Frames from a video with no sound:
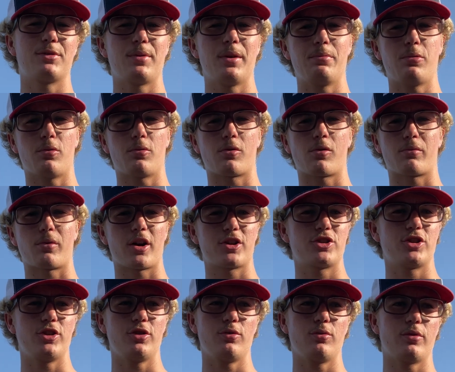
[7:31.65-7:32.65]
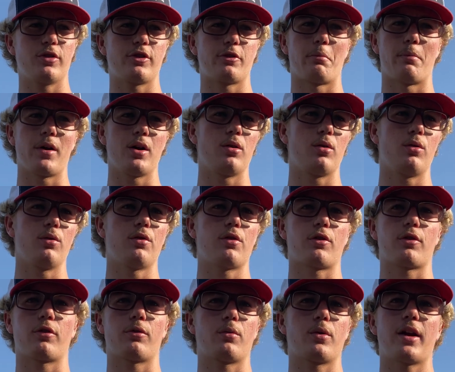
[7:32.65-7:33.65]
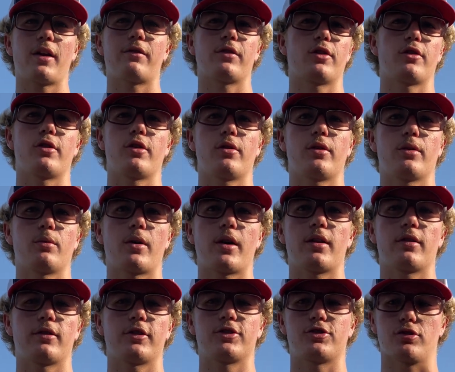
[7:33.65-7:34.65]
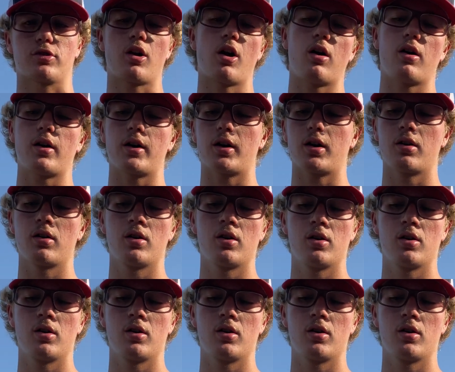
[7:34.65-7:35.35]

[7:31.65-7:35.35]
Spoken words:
people will rush you with your build or whatever you're doing, whether it's your car,